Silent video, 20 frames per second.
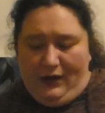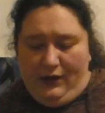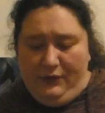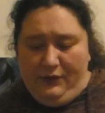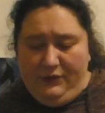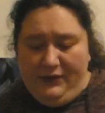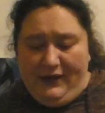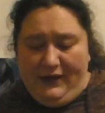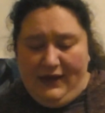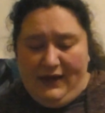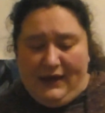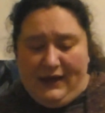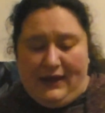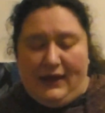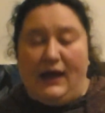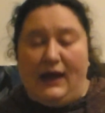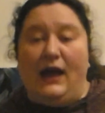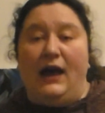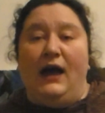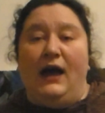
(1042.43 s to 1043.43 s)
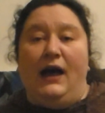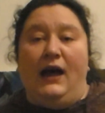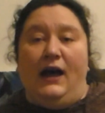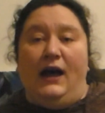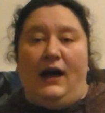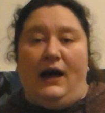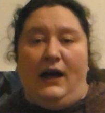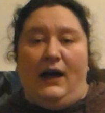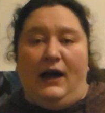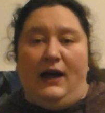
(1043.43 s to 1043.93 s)
Okay,
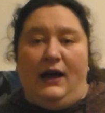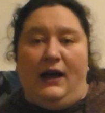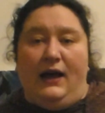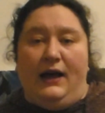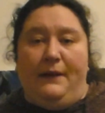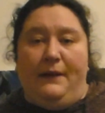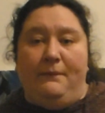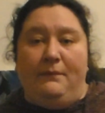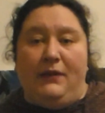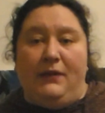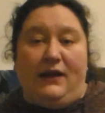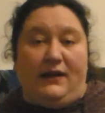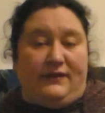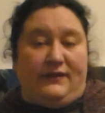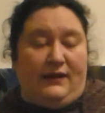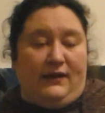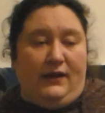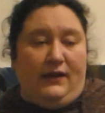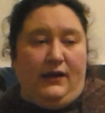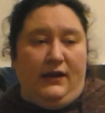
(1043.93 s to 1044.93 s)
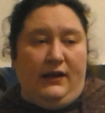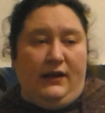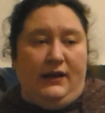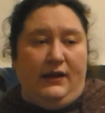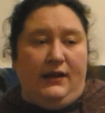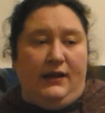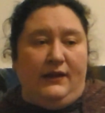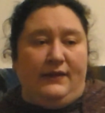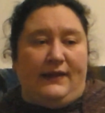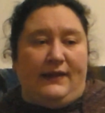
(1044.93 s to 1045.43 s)
like I said
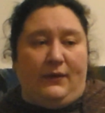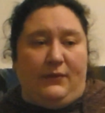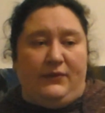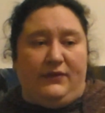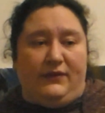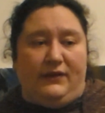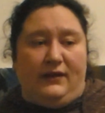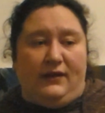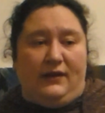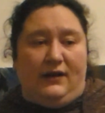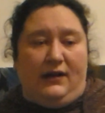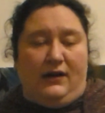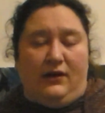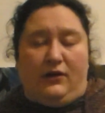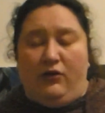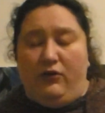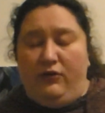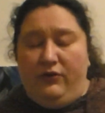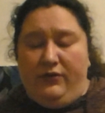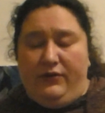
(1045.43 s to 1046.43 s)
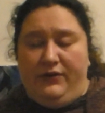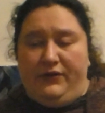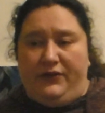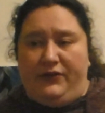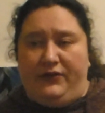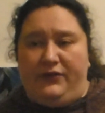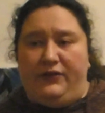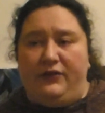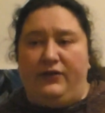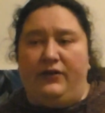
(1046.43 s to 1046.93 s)
earlier, that was
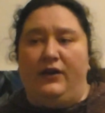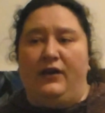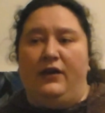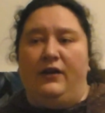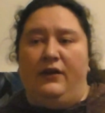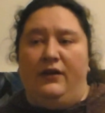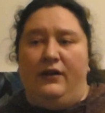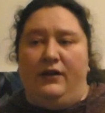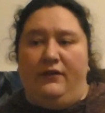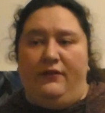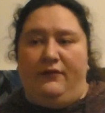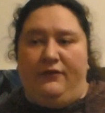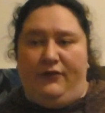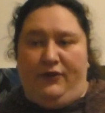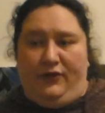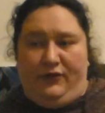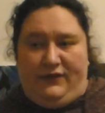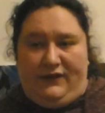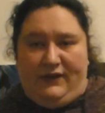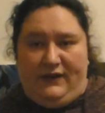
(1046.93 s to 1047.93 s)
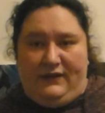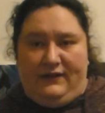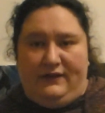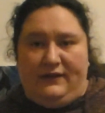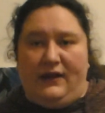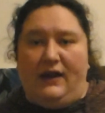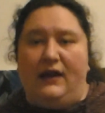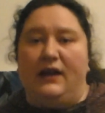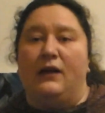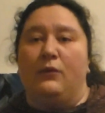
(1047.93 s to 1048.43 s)
Acorus fruit tea
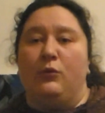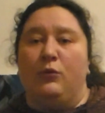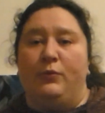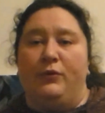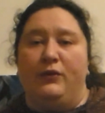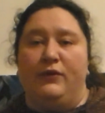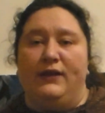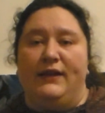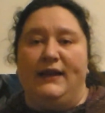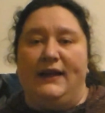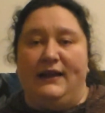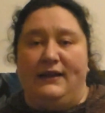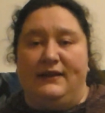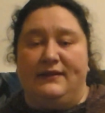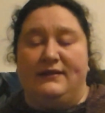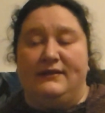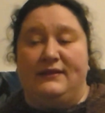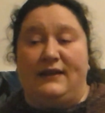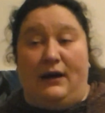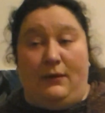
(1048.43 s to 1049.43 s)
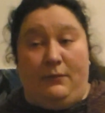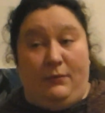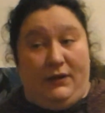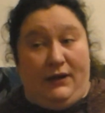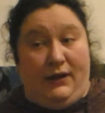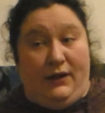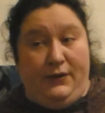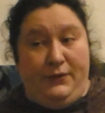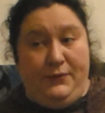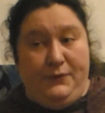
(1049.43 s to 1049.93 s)
set. I will put links down
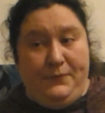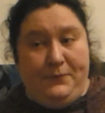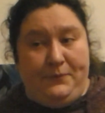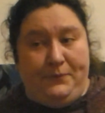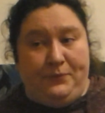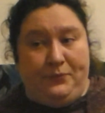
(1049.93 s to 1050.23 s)
below.